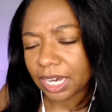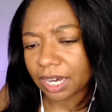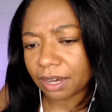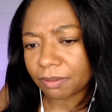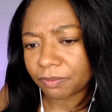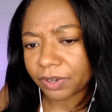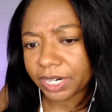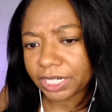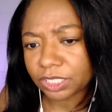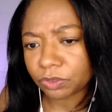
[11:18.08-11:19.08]

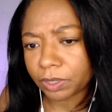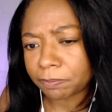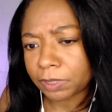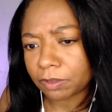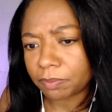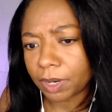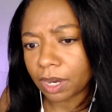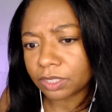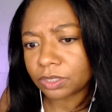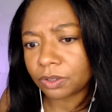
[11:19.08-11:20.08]
very descriptive, but
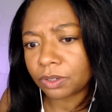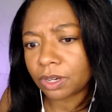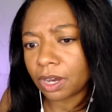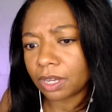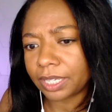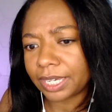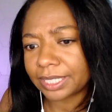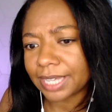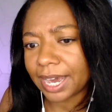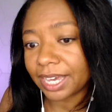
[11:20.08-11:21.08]
also calling
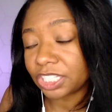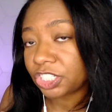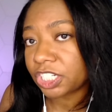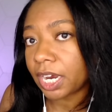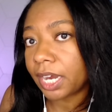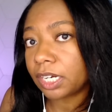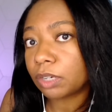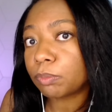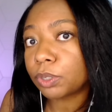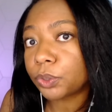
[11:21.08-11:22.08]
his eyes
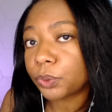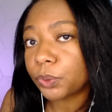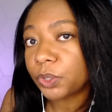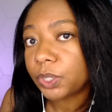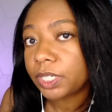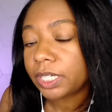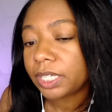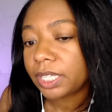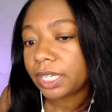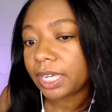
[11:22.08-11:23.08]
china blue.
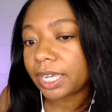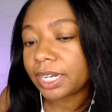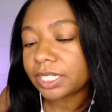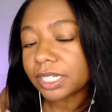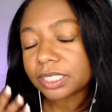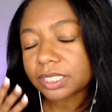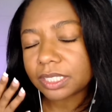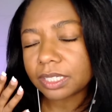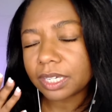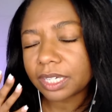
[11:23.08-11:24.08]
And
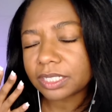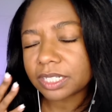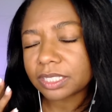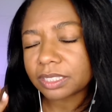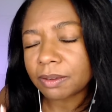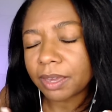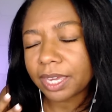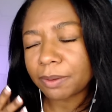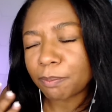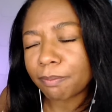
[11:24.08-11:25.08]

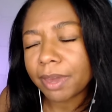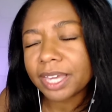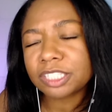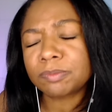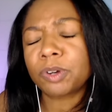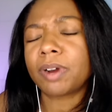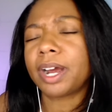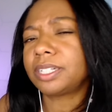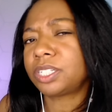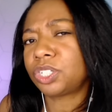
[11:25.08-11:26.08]
it
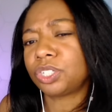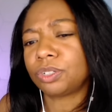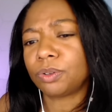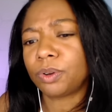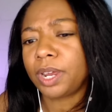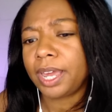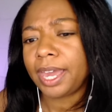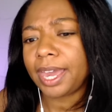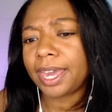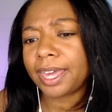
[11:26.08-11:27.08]
mesmerizes you.
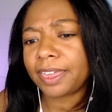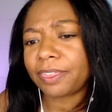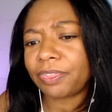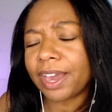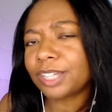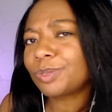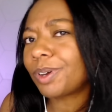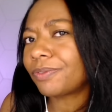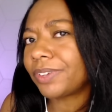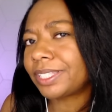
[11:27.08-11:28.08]
And that's
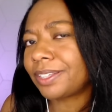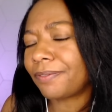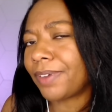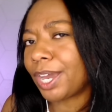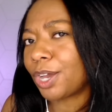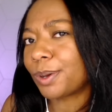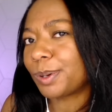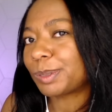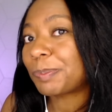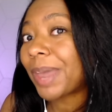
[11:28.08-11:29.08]
what Vincent Van
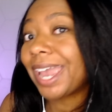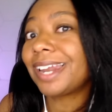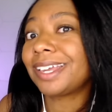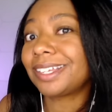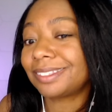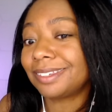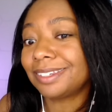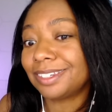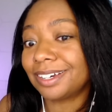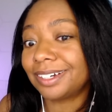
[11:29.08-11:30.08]
Gogh's painting
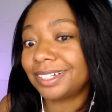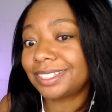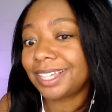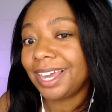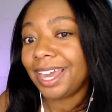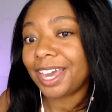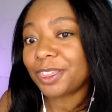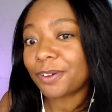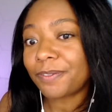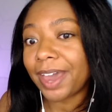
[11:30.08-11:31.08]
does. And
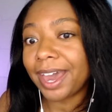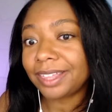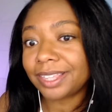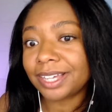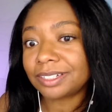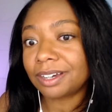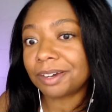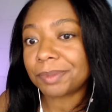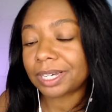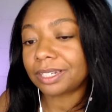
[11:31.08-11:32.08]
the fact that
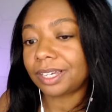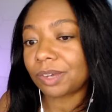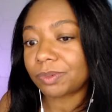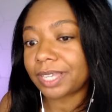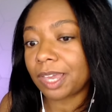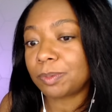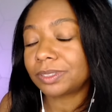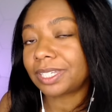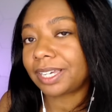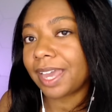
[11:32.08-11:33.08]
Don McLean was
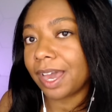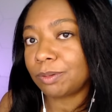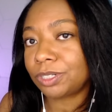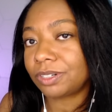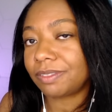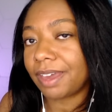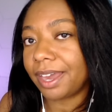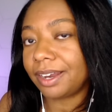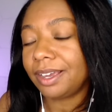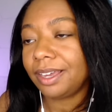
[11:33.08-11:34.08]
able to capture
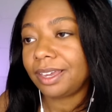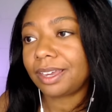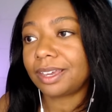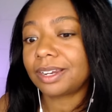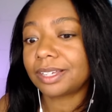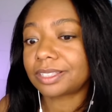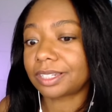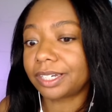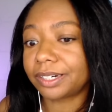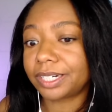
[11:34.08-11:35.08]
that in his
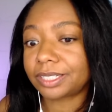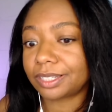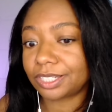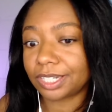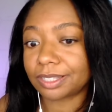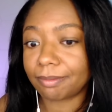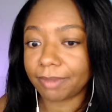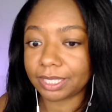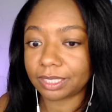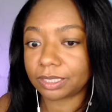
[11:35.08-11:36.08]
lyrics is just
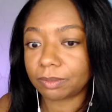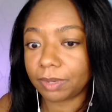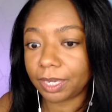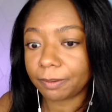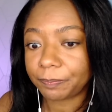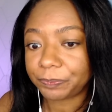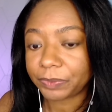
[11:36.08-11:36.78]
amazing to me.